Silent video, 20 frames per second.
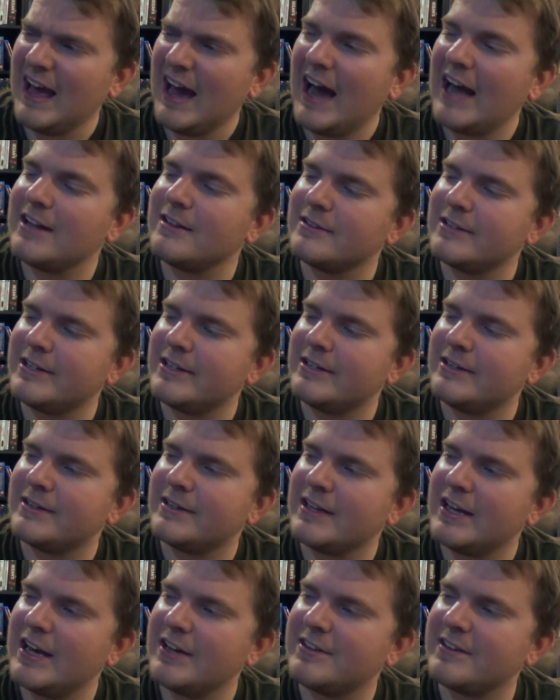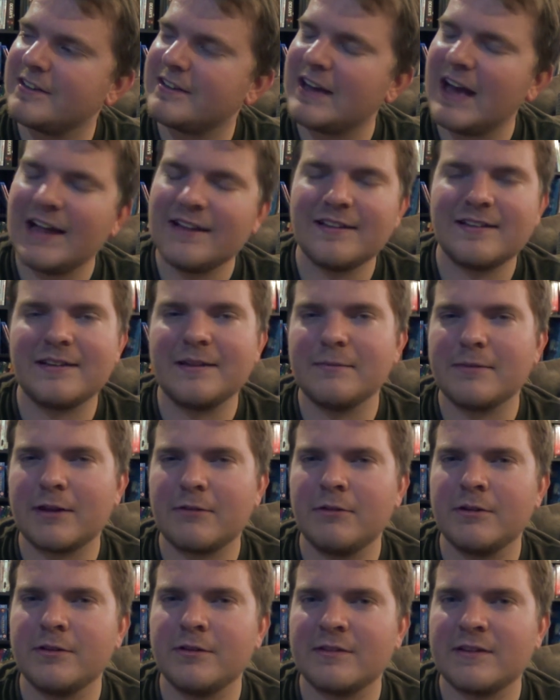I don't know. It just kind of seems
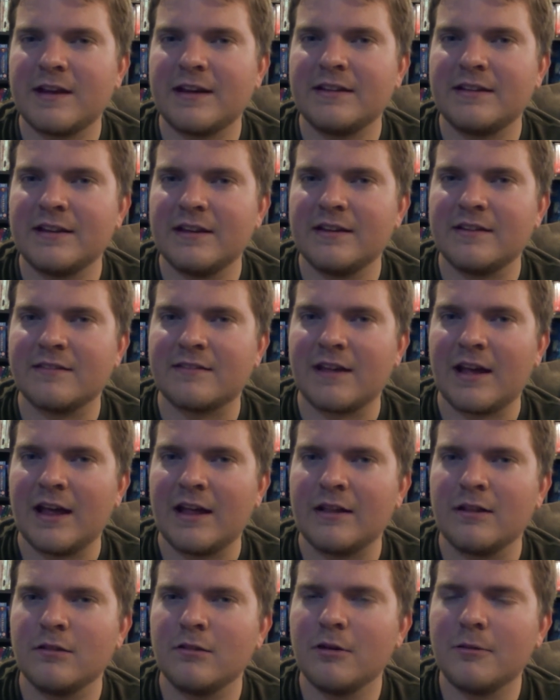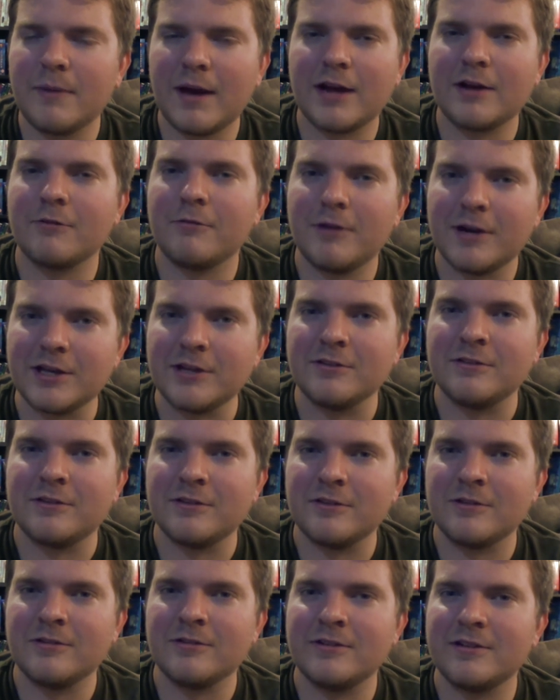like one of those ideas that no matter what you
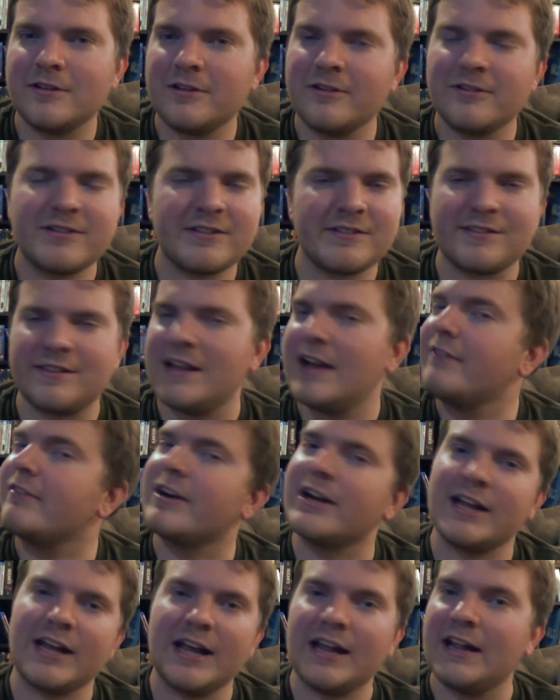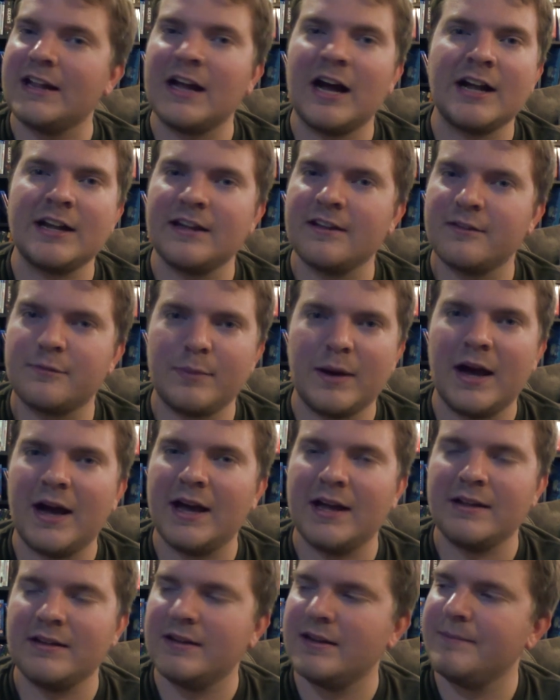do, you're just never going to get an audience
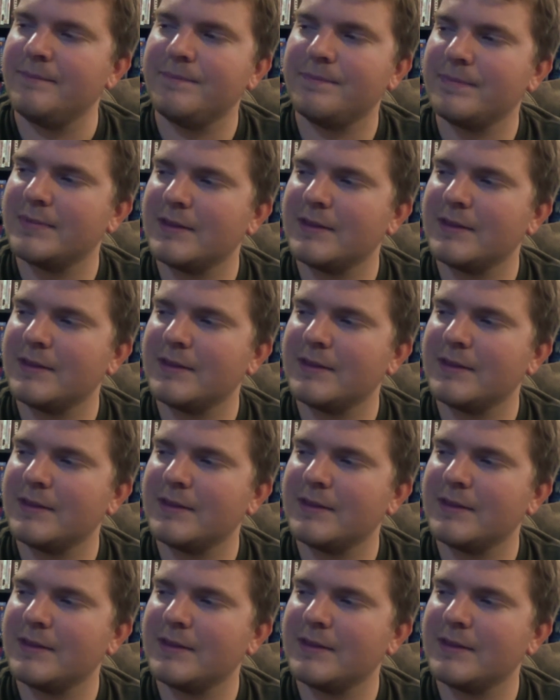behind it.